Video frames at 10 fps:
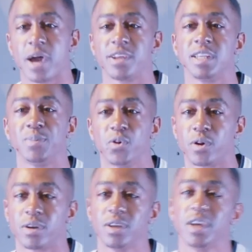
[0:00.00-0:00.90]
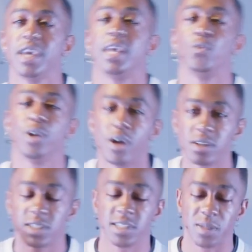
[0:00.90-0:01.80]
it anymore and went on
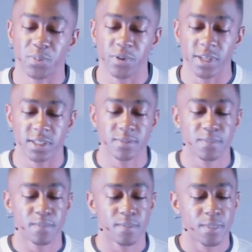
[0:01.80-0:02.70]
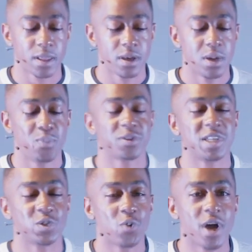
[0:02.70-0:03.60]
to see the priest. But
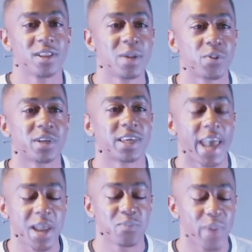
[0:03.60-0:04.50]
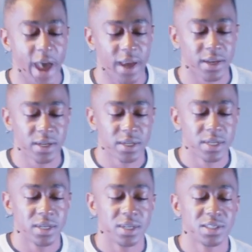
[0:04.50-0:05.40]
this one leper came back
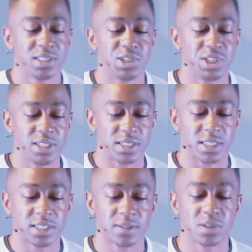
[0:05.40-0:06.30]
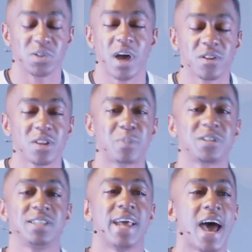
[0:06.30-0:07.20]
to Jesus. Those other lepers
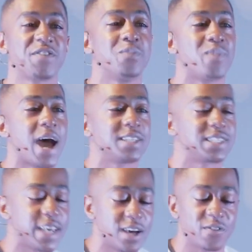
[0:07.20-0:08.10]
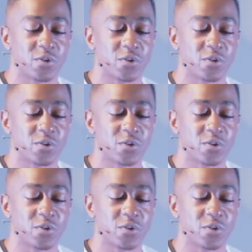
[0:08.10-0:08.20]
didn't have the mindset of